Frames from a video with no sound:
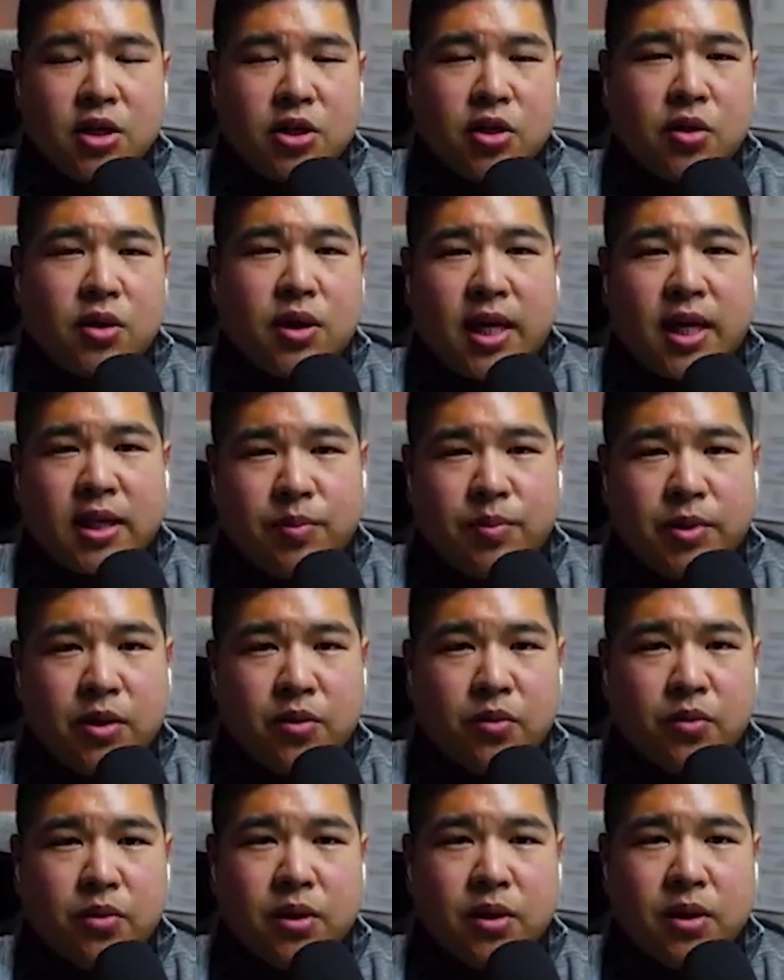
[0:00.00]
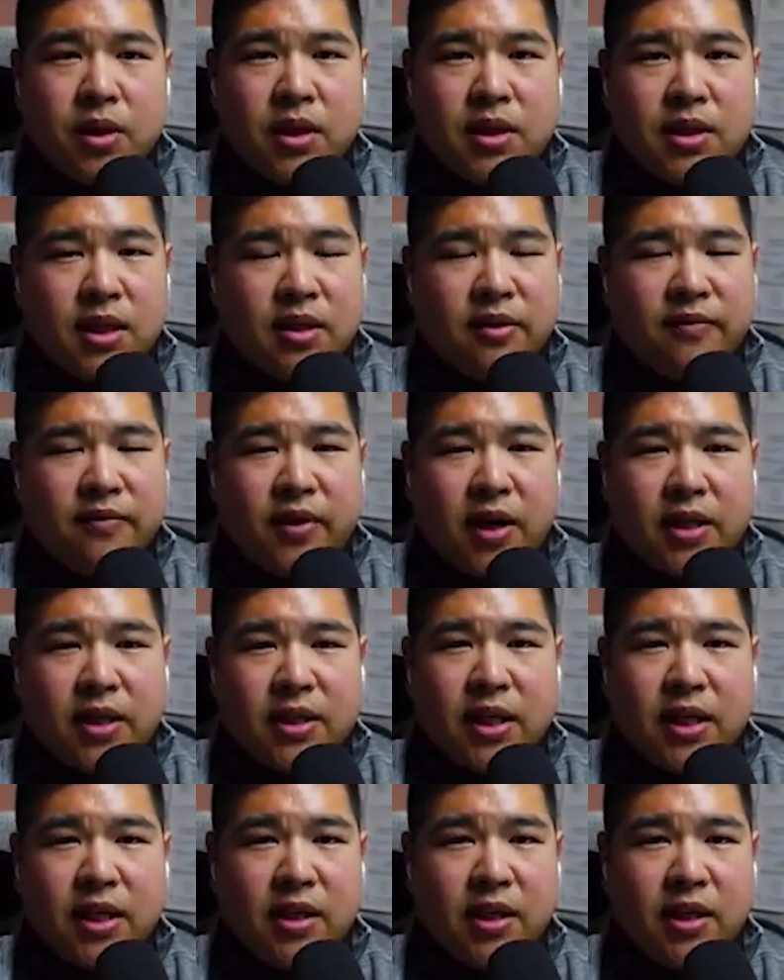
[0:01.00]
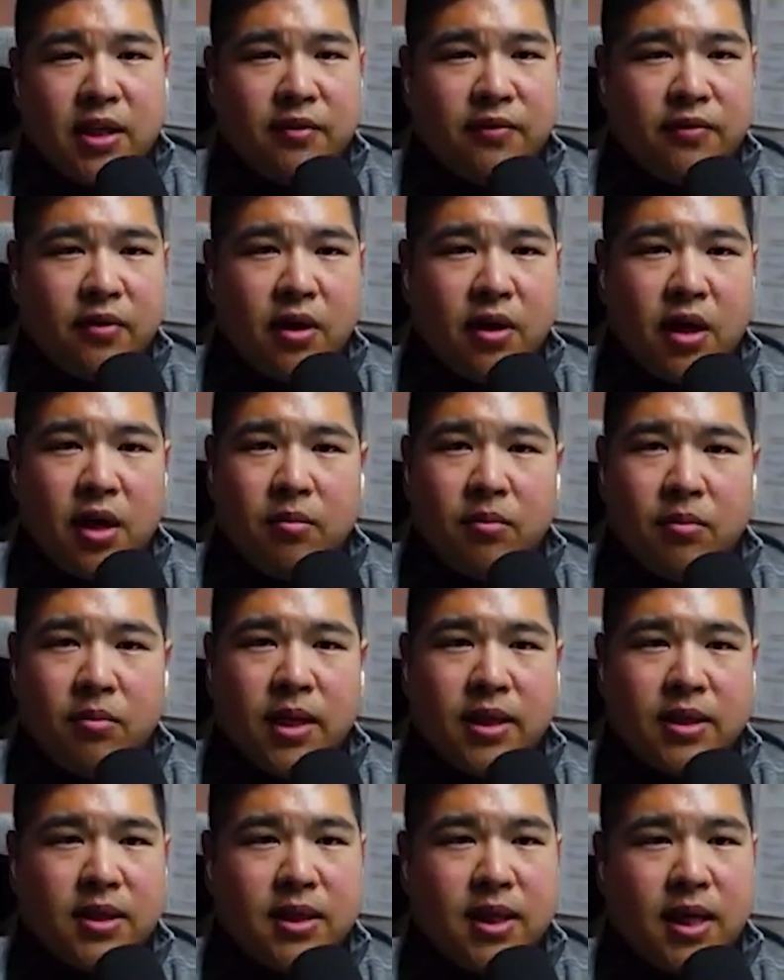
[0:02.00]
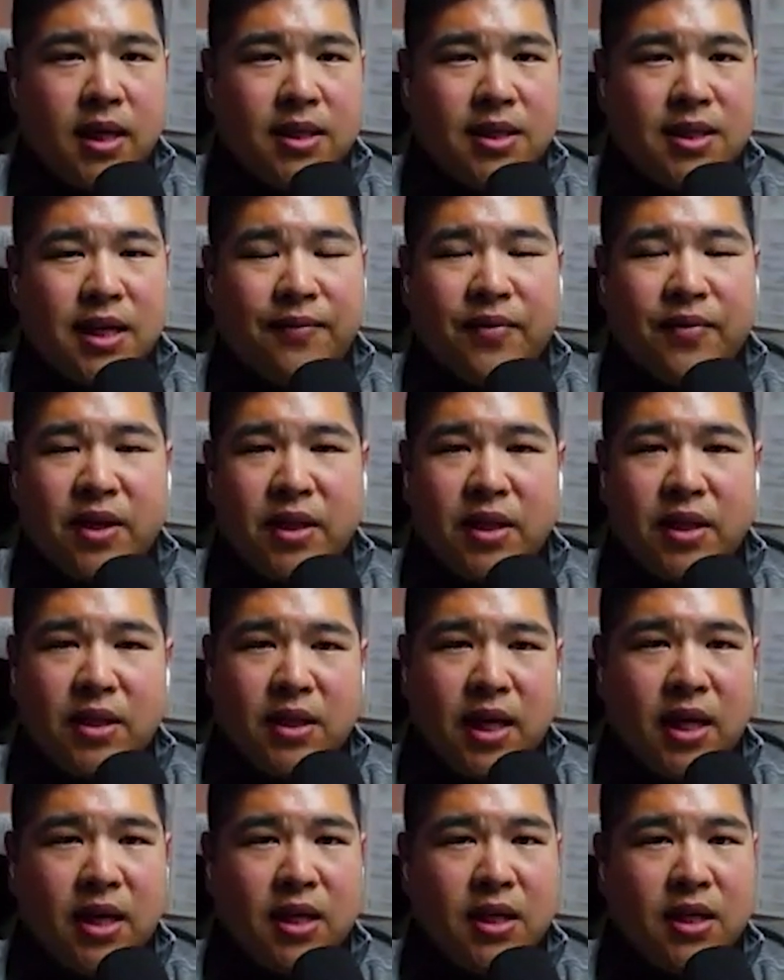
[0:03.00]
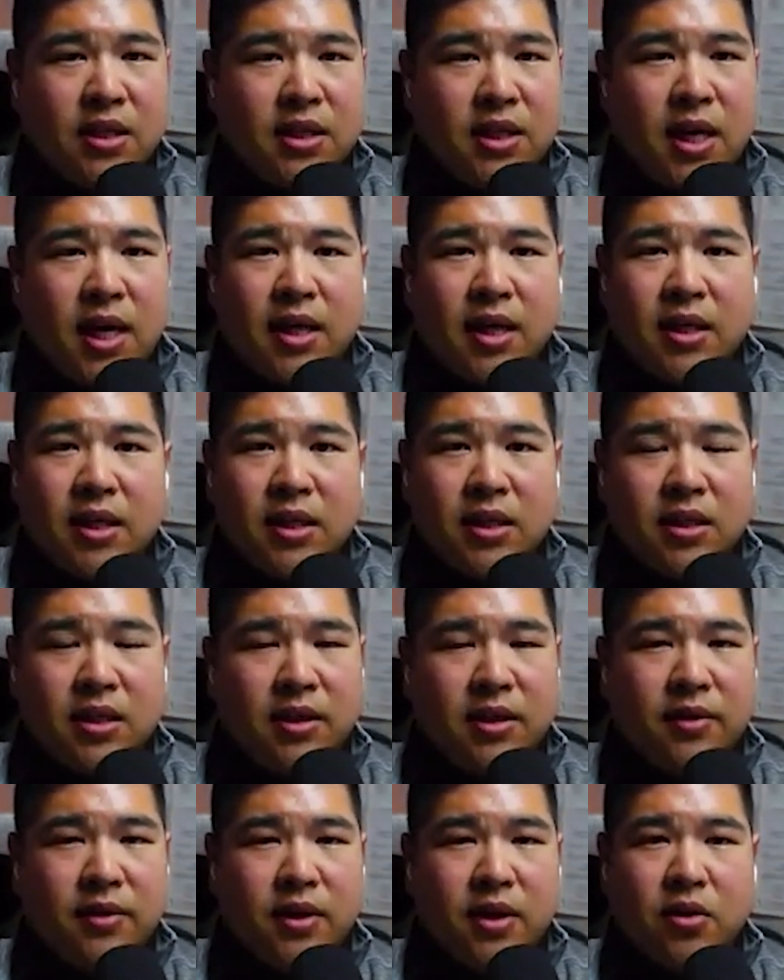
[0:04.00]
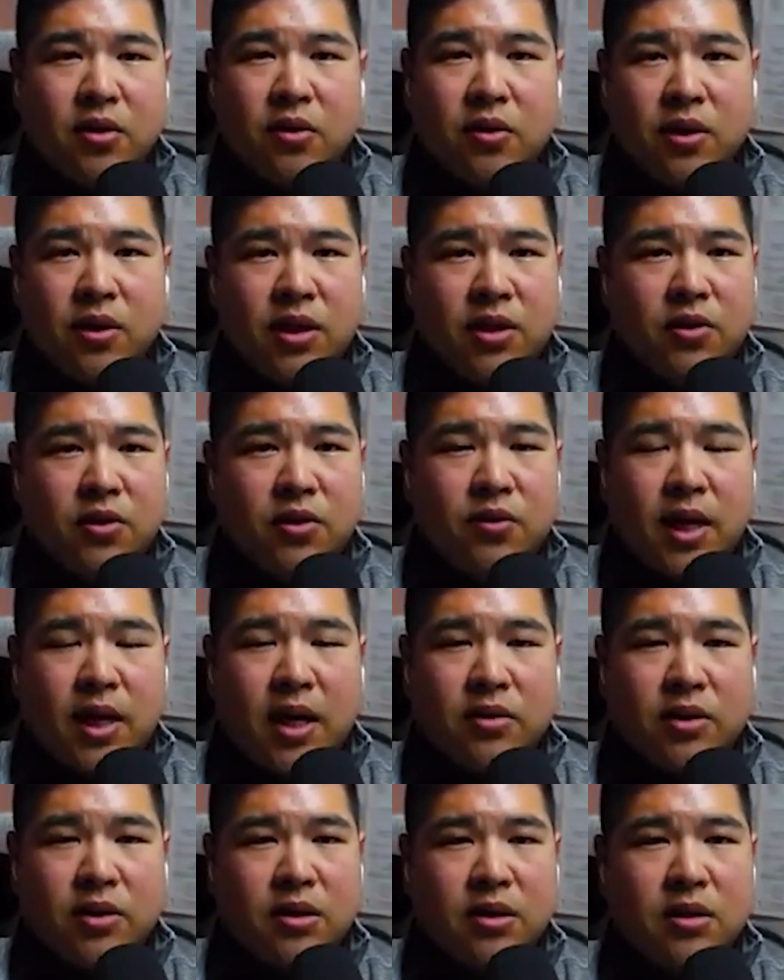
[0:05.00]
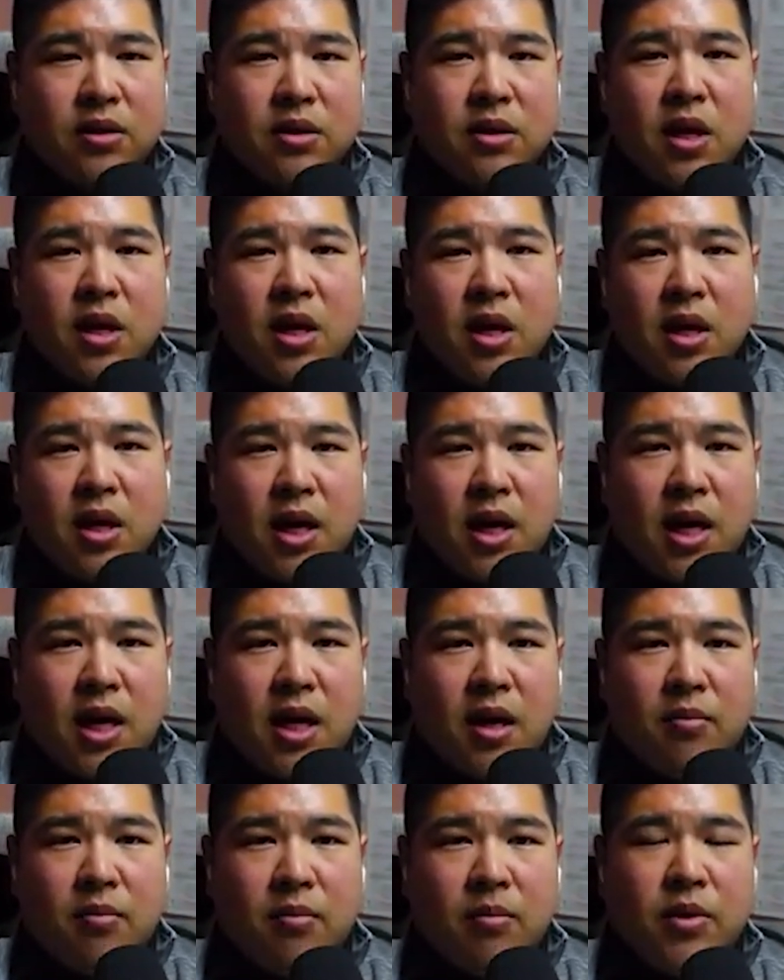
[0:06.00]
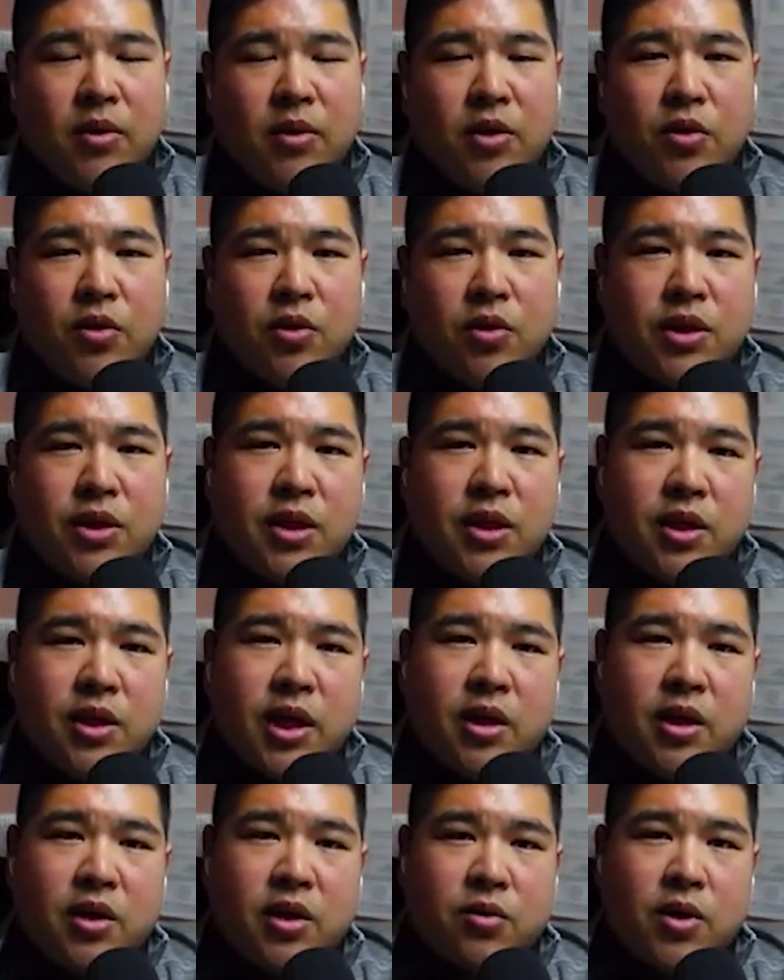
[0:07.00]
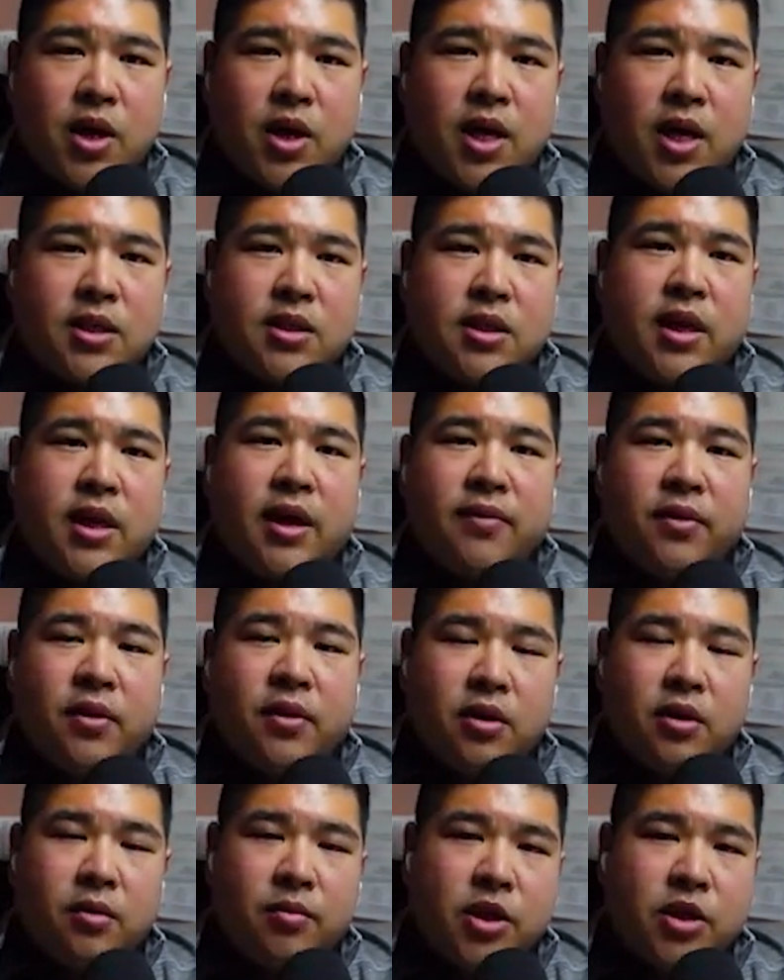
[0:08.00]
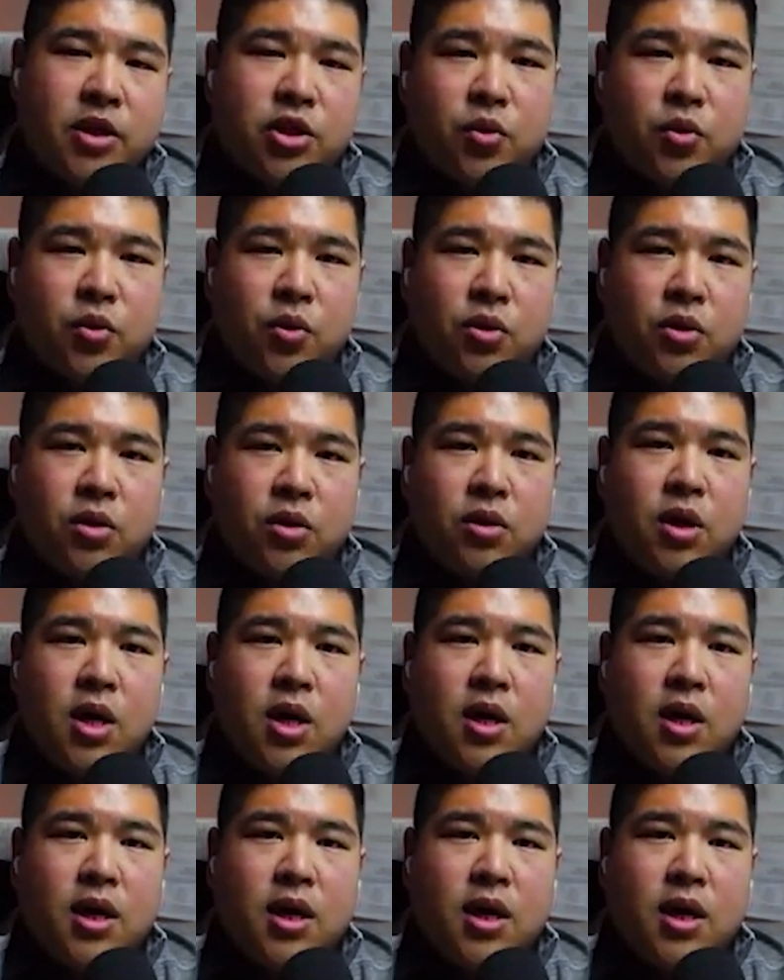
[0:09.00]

So class B really signifies anything from, let's say, 70s, 80s, 90s, even early 2000s. Um, usually they're characterized, they have a little bit shorter